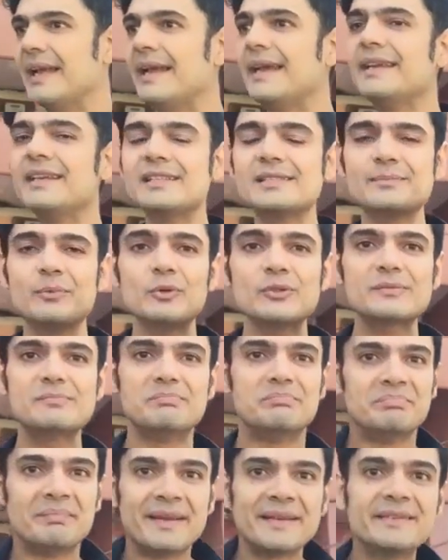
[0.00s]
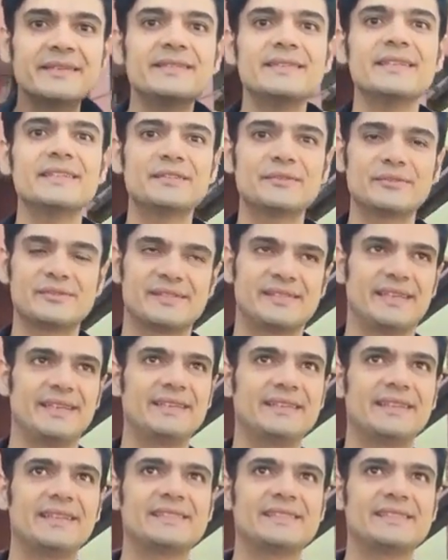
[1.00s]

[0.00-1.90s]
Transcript: In its most meditative state,